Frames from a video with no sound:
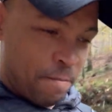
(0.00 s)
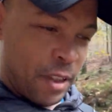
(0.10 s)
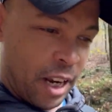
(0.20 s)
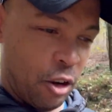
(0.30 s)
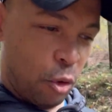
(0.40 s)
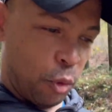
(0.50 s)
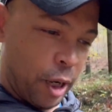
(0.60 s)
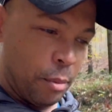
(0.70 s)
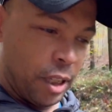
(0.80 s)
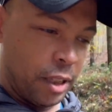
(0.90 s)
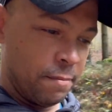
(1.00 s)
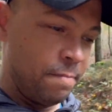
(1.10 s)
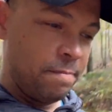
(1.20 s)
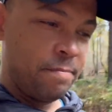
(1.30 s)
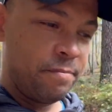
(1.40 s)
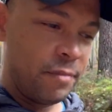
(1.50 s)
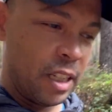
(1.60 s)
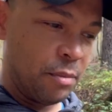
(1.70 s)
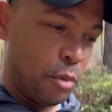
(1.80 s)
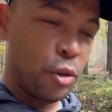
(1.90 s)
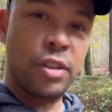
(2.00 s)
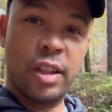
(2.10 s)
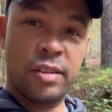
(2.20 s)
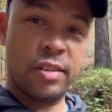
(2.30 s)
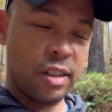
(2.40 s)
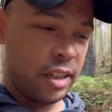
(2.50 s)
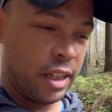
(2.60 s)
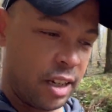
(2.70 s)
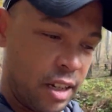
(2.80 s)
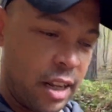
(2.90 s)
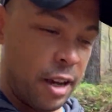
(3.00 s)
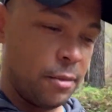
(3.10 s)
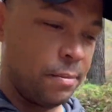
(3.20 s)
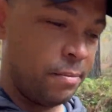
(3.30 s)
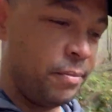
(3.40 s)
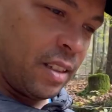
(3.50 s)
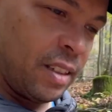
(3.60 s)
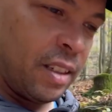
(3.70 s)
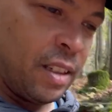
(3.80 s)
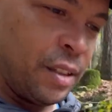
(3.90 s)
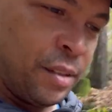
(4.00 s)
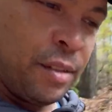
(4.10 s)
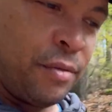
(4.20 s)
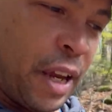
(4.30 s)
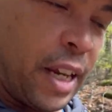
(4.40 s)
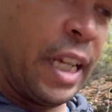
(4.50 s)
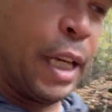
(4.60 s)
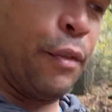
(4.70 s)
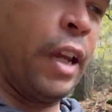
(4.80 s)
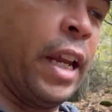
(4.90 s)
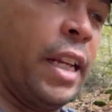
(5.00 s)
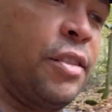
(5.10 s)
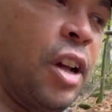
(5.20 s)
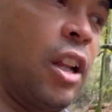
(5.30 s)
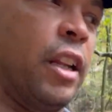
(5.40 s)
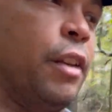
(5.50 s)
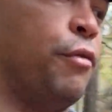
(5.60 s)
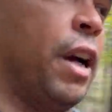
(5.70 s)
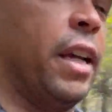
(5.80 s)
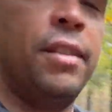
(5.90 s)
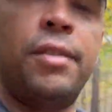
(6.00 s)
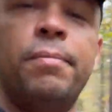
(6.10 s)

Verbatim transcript: I know I'm rambling. Most of this is going to get cut out. If I had to give any solid advice,